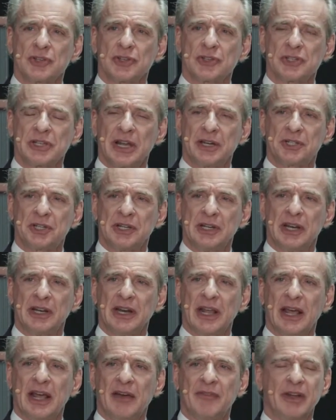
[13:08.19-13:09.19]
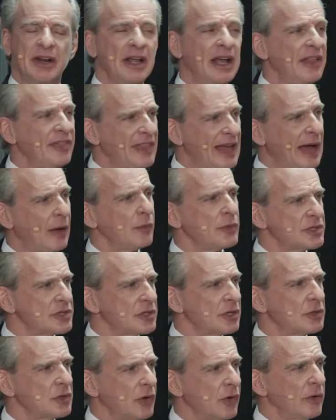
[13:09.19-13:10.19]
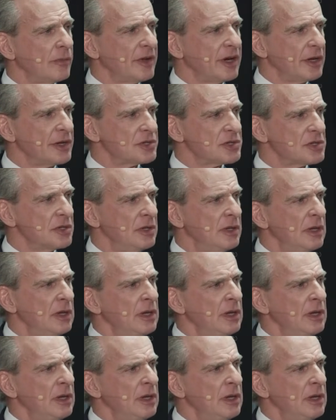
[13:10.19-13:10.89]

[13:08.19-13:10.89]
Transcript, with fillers: ascension into heaven, and that was the terminus.